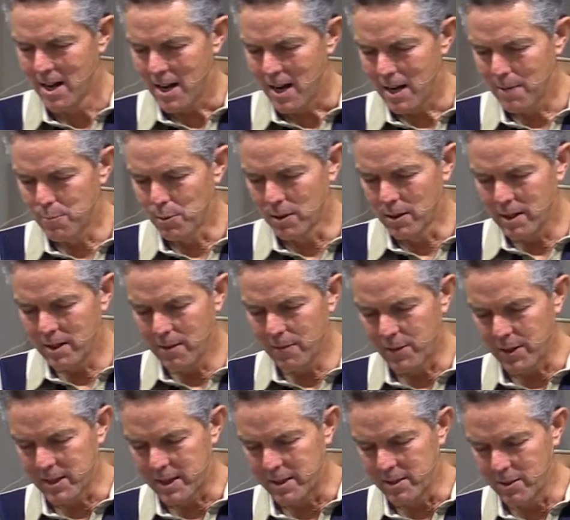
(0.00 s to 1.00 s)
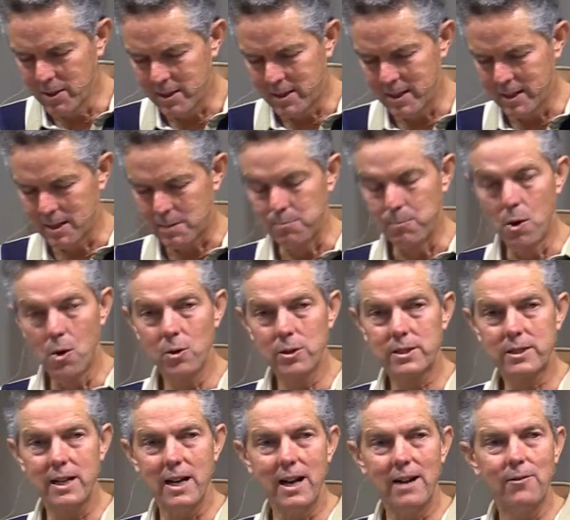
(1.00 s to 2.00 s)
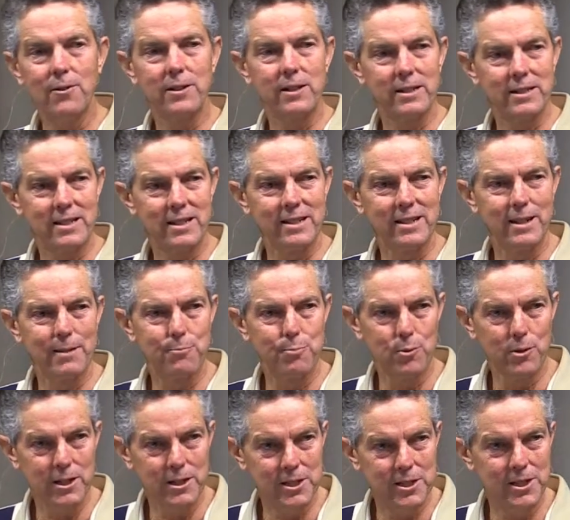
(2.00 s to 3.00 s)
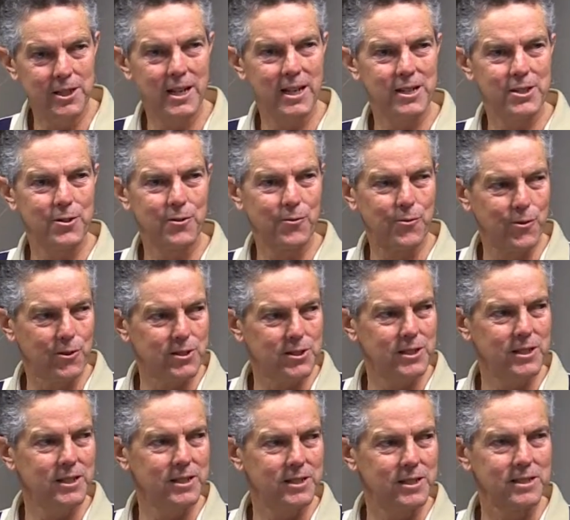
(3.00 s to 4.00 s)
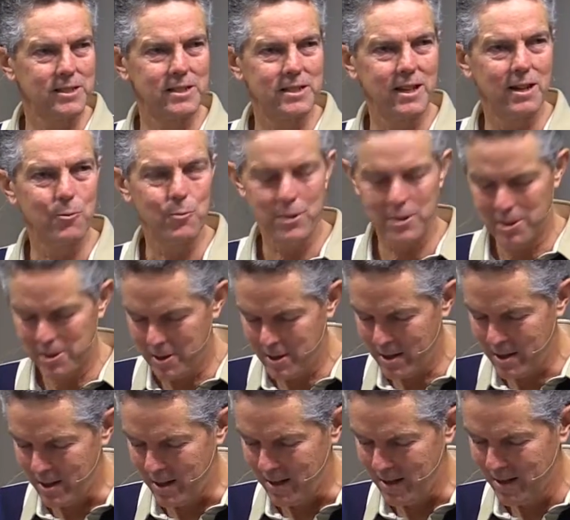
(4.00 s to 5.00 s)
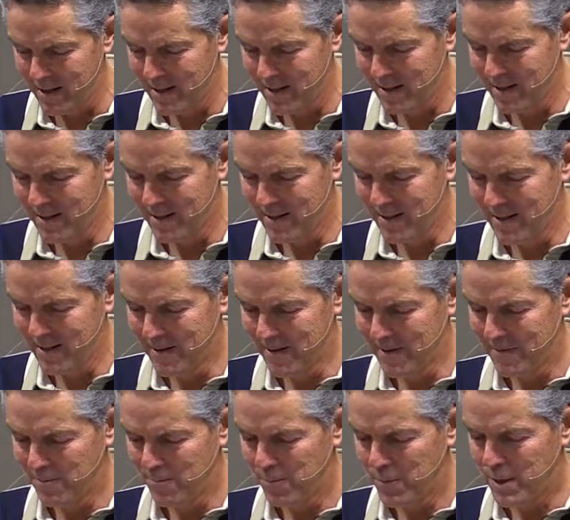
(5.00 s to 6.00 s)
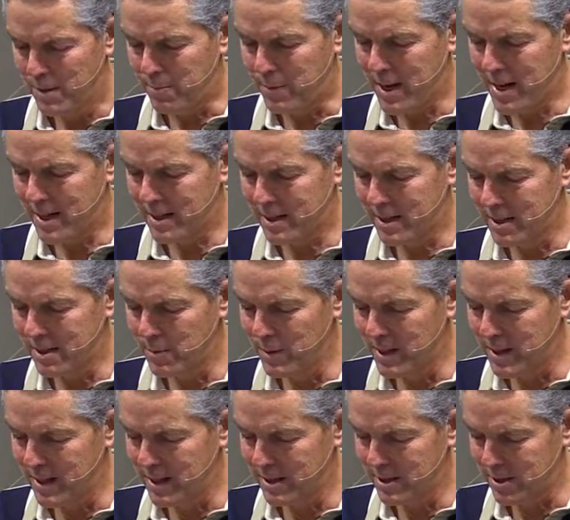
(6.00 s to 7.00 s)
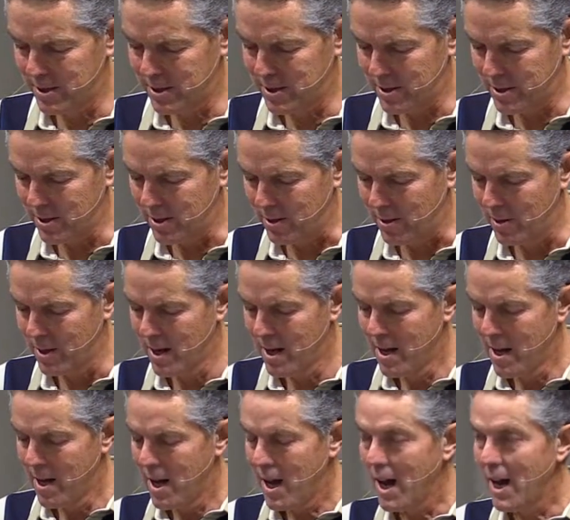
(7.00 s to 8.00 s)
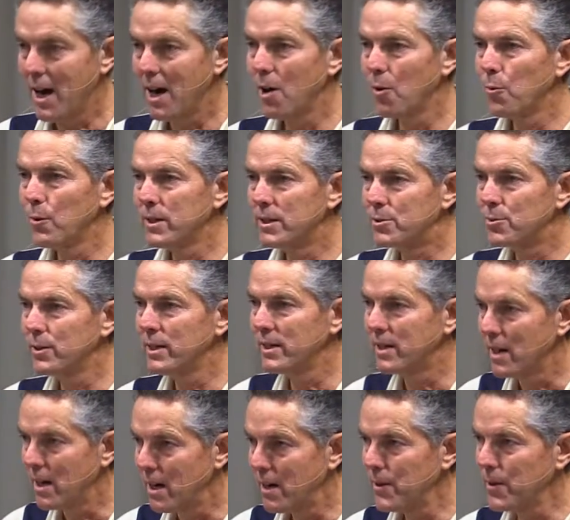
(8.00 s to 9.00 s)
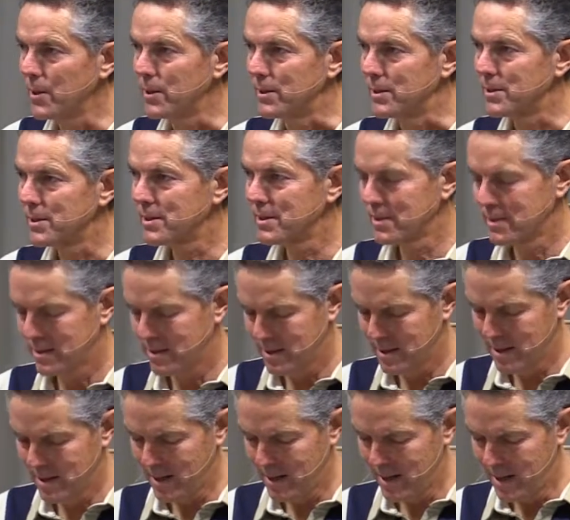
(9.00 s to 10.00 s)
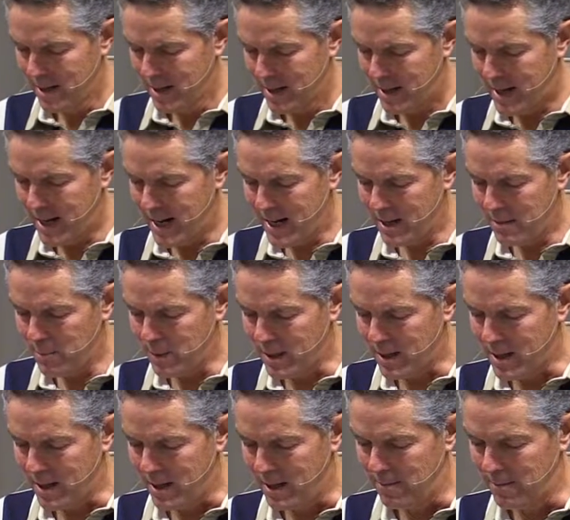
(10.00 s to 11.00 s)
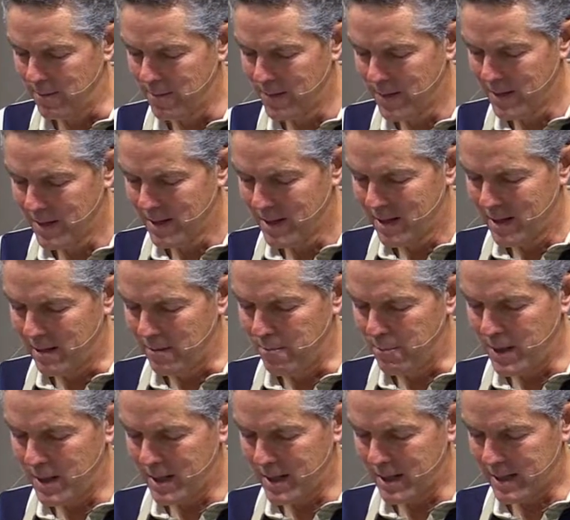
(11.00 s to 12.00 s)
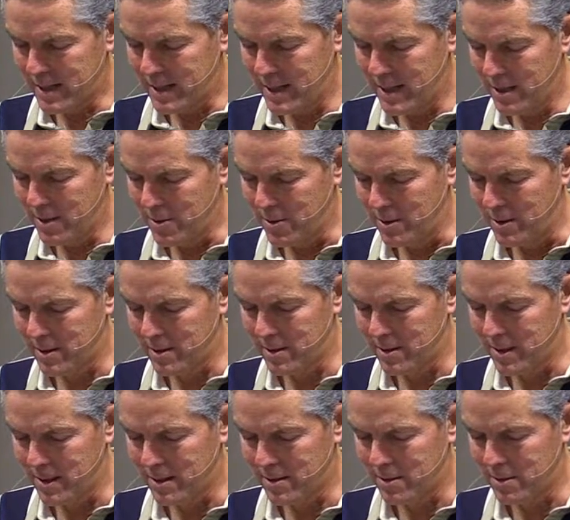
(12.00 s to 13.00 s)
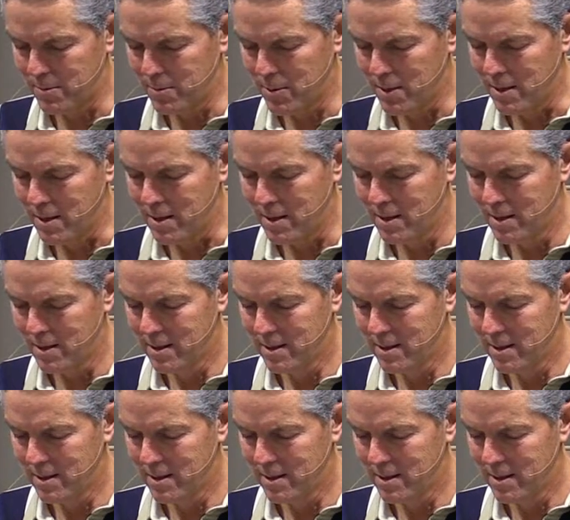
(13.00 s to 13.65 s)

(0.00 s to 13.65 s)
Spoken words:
I believe this unity is most evident in the appreciation for Jesus that we share. The passage begins to show how we treat others can become the biggest hindrance to answered prayer.